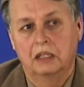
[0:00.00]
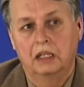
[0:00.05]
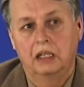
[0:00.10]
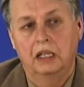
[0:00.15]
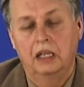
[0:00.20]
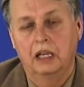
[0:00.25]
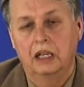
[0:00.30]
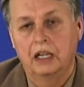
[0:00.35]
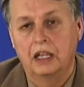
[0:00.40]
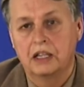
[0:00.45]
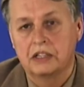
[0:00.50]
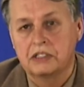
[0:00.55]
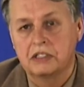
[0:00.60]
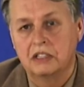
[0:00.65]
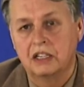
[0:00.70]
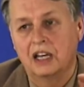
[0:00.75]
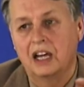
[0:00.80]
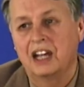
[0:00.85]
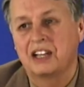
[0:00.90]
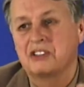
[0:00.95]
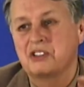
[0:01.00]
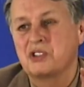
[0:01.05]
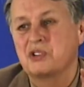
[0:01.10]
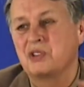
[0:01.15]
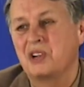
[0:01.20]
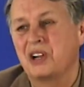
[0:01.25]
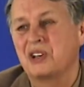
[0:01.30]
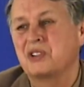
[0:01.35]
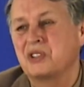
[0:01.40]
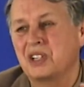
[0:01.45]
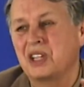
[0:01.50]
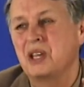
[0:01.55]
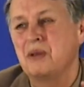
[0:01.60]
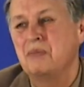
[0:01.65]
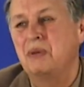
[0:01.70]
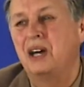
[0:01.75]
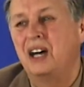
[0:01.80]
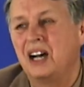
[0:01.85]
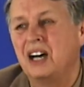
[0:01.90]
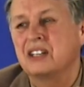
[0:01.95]
It is not structurally
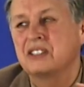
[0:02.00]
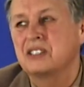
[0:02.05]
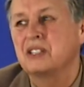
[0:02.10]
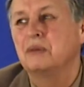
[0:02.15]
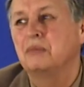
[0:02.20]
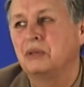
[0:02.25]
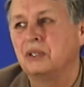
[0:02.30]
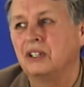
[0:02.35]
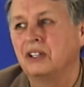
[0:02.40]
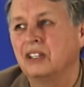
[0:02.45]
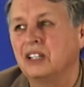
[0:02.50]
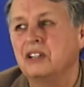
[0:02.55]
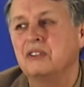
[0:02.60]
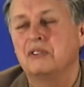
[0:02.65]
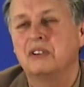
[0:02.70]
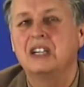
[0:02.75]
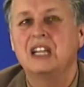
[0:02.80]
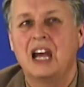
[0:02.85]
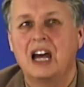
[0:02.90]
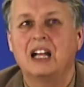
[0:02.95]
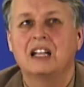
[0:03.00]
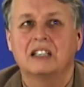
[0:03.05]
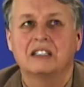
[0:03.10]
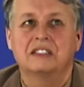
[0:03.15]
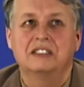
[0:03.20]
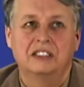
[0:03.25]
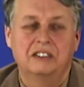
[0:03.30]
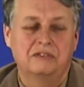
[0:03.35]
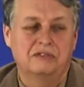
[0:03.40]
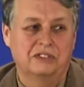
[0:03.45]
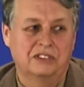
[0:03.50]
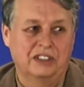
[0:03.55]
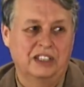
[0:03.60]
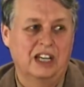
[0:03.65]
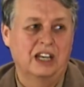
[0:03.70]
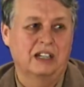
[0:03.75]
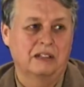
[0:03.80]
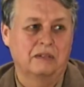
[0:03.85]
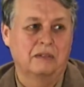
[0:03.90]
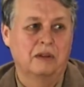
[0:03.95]
possible in reality for that